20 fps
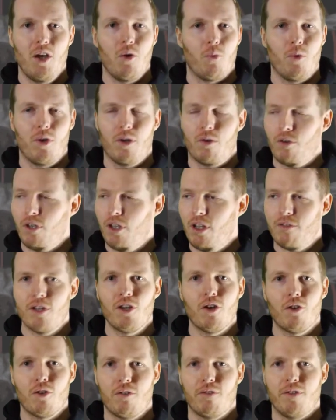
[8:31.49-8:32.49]
We're loving
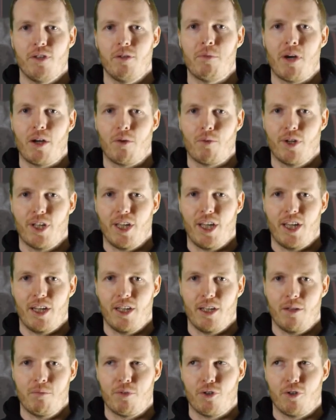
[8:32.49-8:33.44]
all the feedback we're getting.